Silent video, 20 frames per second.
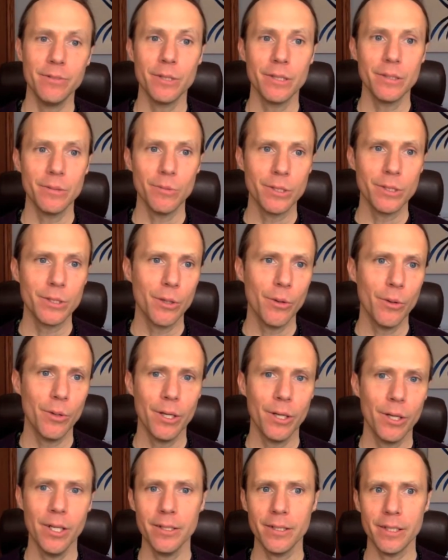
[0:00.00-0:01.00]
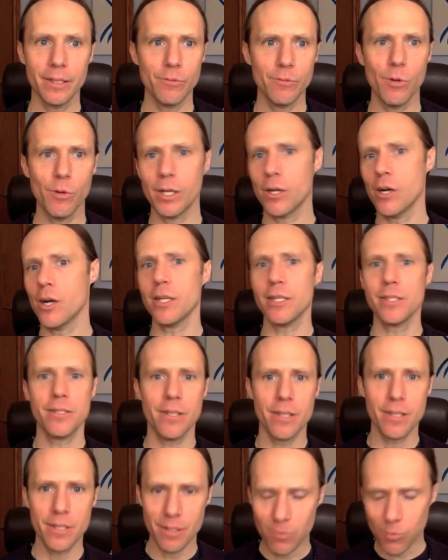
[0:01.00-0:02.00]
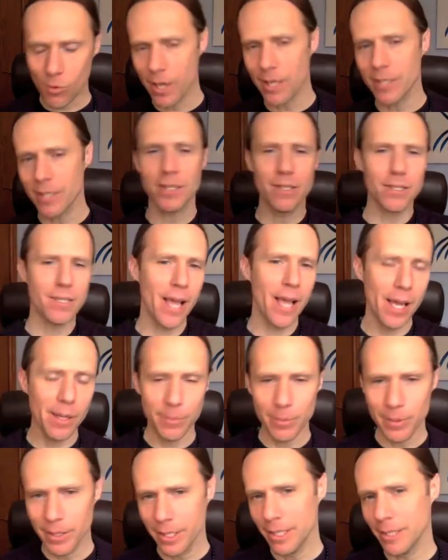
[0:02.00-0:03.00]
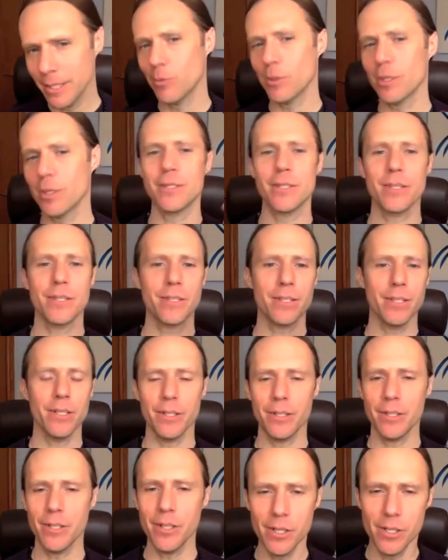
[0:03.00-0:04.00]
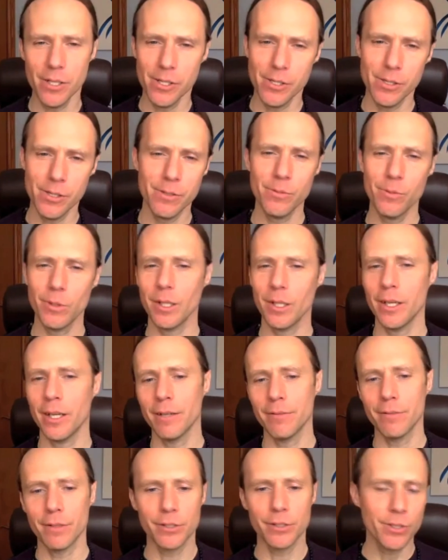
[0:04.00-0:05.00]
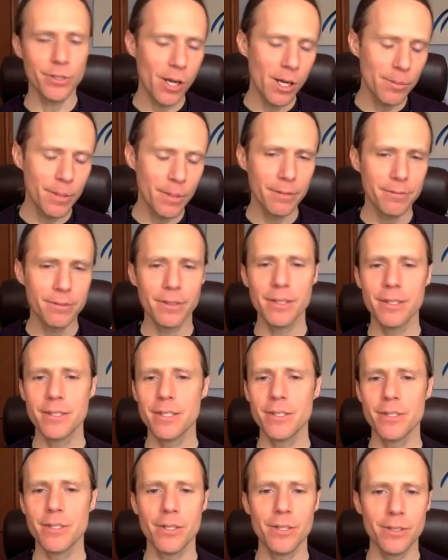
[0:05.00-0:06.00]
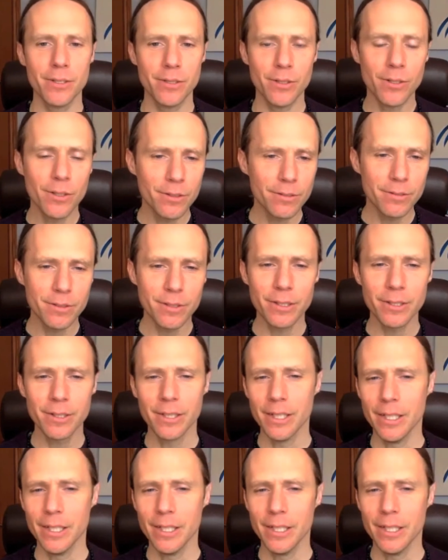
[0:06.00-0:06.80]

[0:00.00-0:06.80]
what's going on, like what caused this, why is this happening, where's this going to go, will I have a job after this is all over,